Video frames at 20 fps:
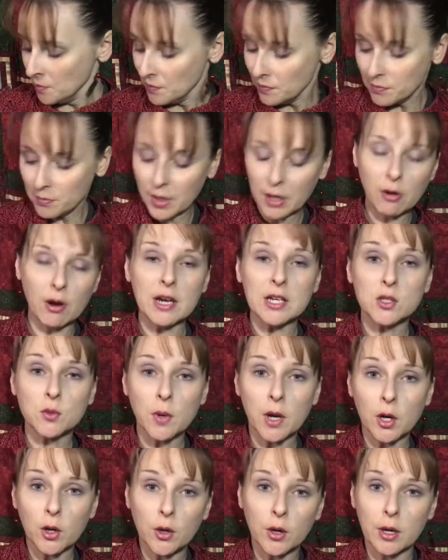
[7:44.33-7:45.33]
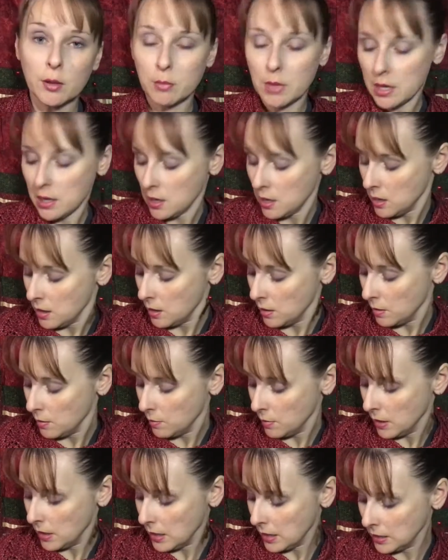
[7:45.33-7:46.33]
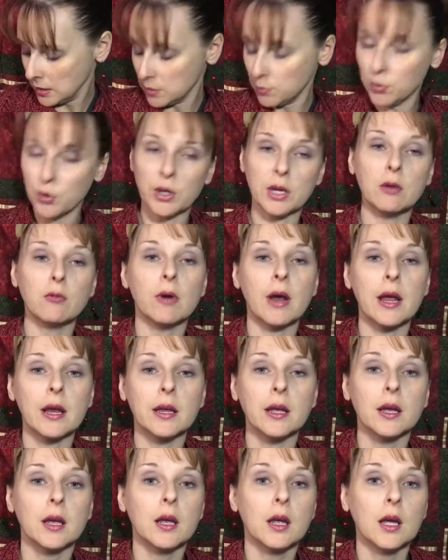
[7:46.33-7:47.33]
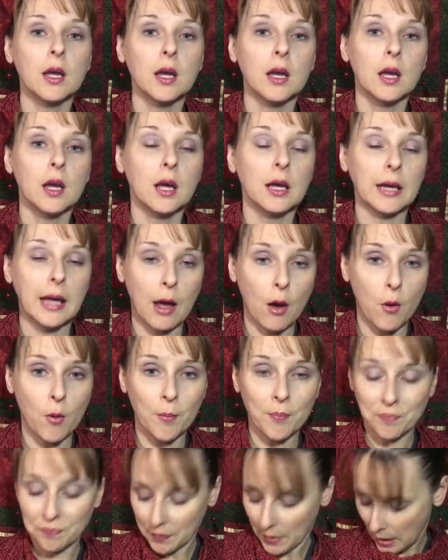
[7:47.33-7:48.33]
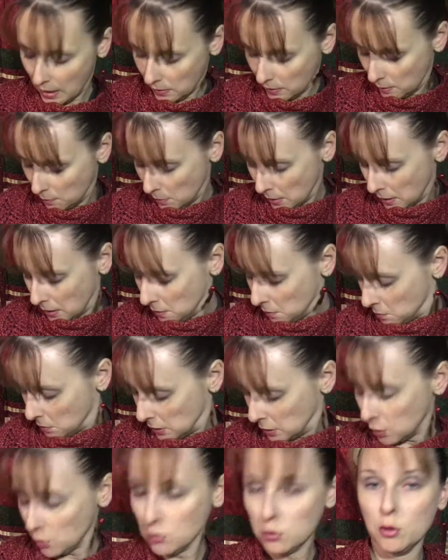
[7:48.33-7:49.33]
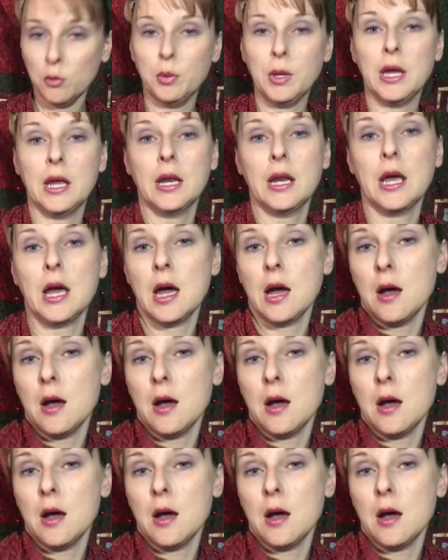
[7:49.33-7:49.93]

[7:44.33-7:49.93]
my gray sweater and my nice pretty red cowl. And then my cute little pin.